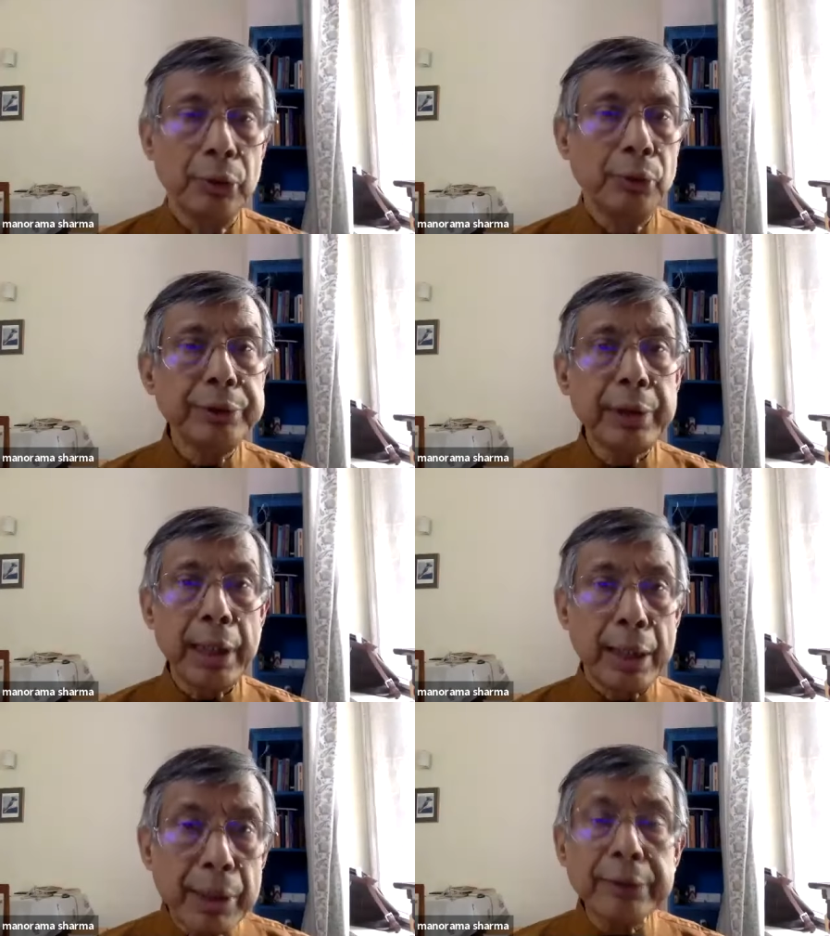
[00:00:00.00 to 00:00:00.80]
which
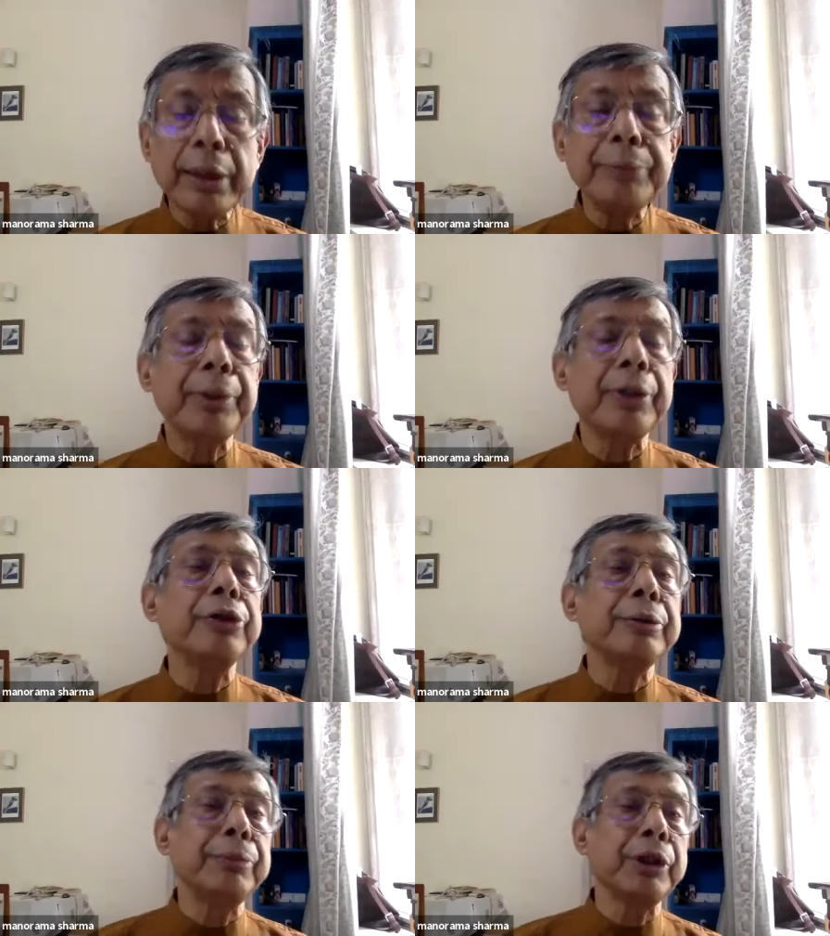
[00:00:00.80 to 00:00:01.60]
emerges
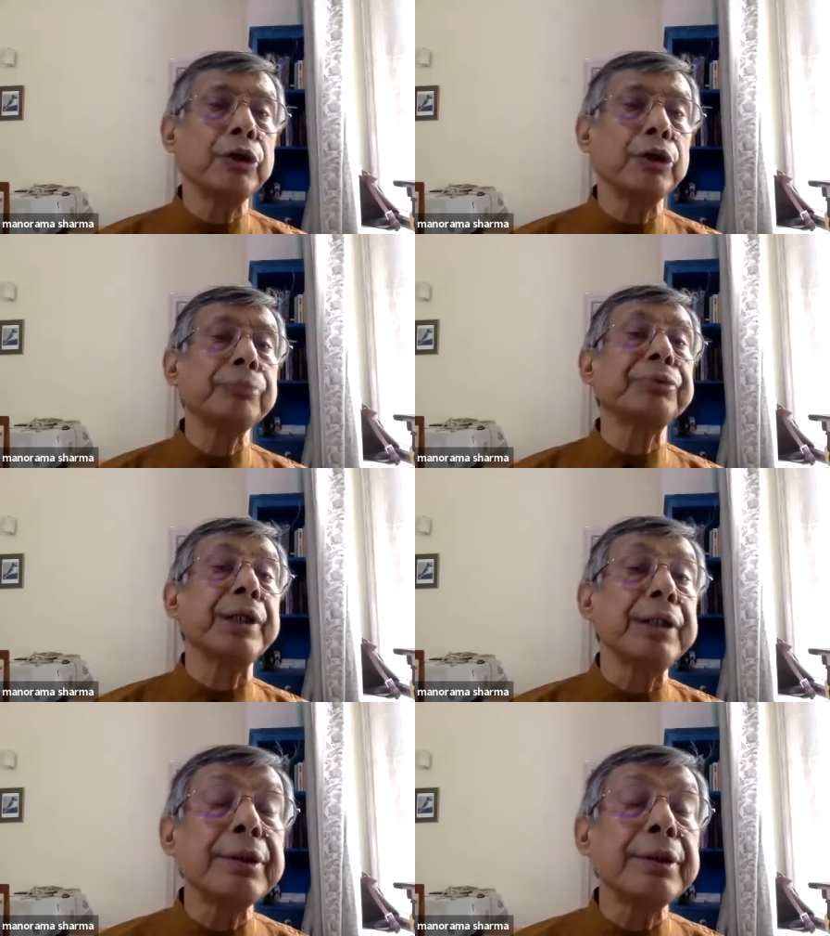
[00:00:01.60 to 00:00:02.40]
because, because of
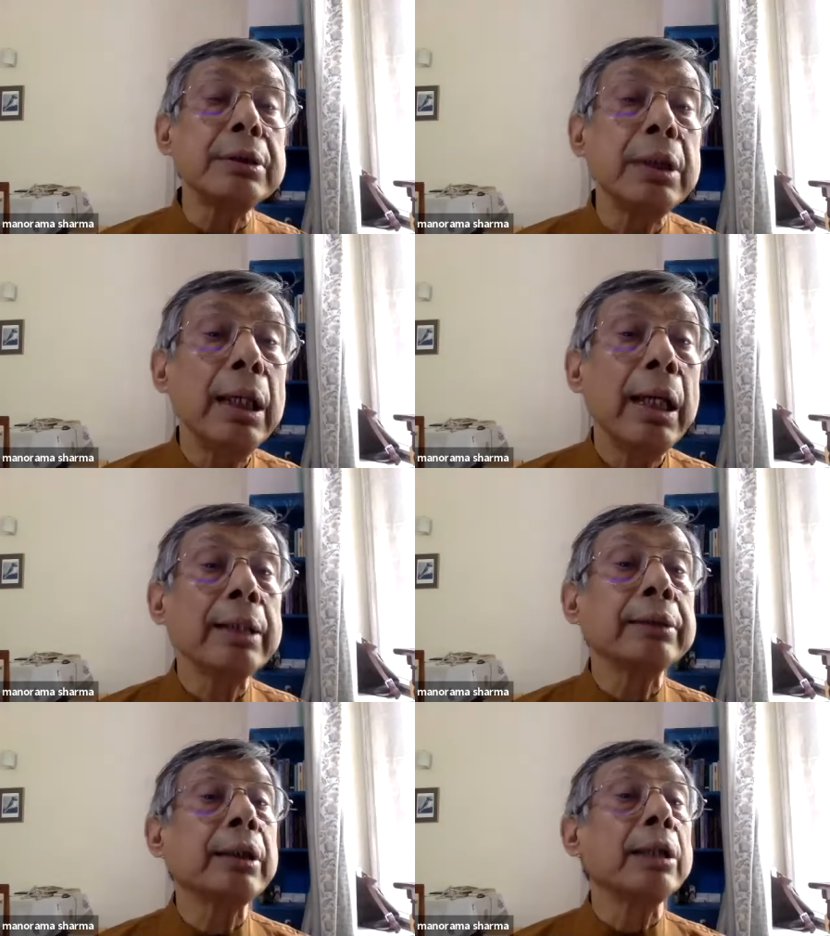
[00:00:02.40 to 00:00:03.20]
tradition
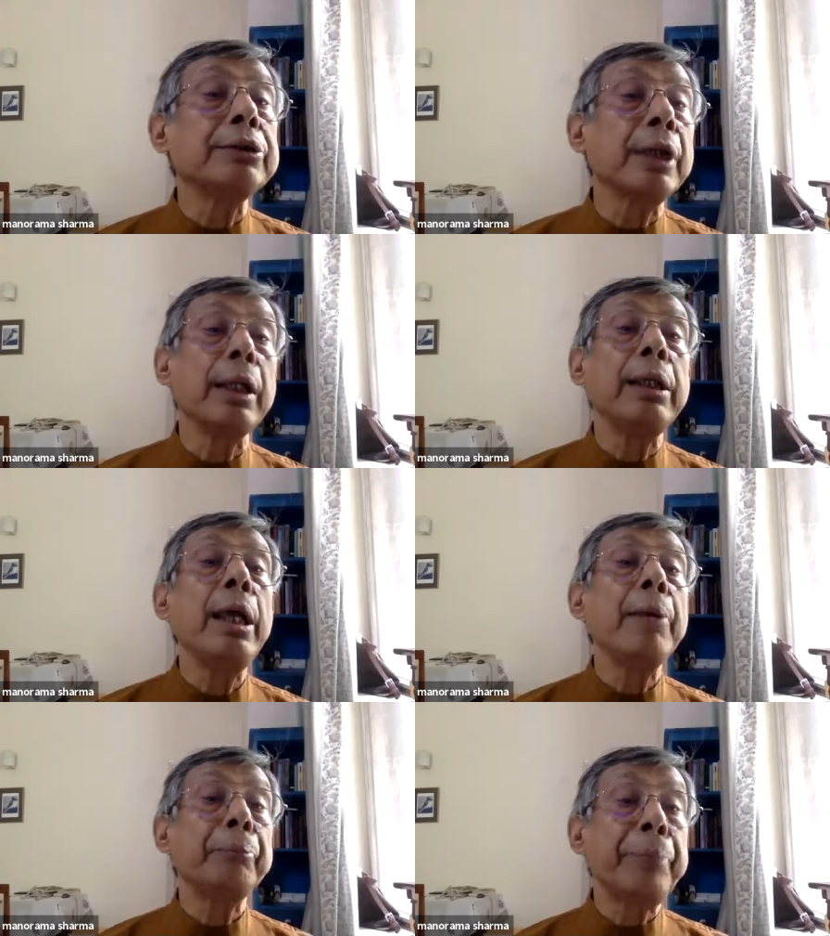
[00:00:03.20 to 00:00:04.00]
and cultural
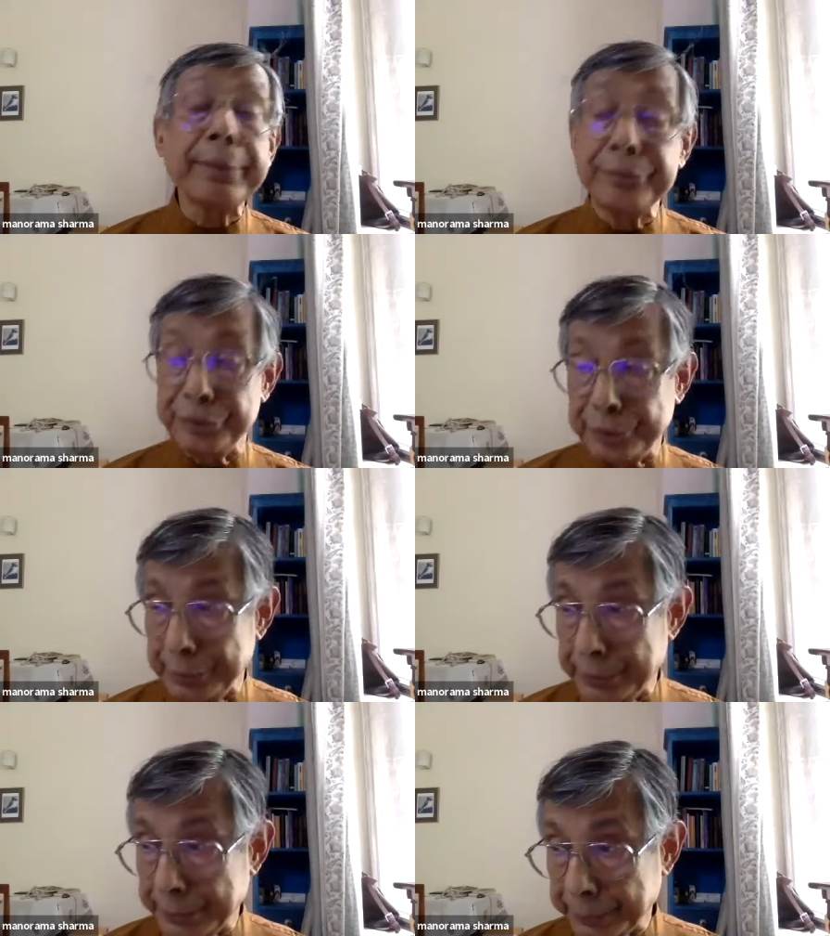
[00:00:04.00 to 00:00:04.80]

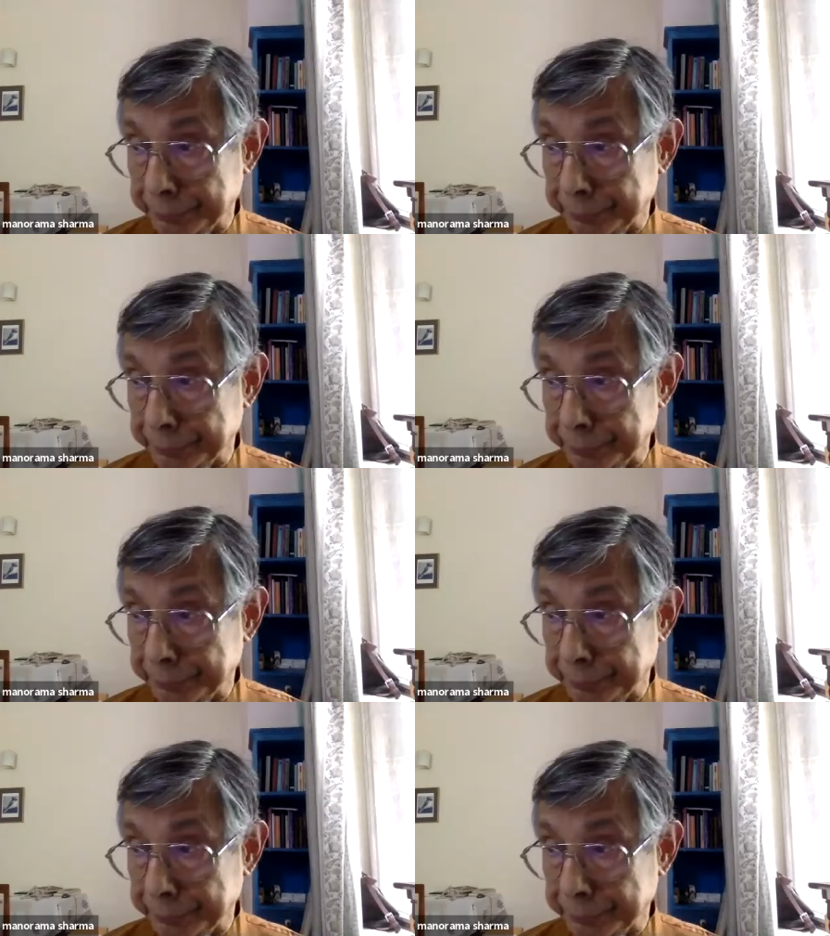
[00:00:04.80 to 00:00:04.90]
practices.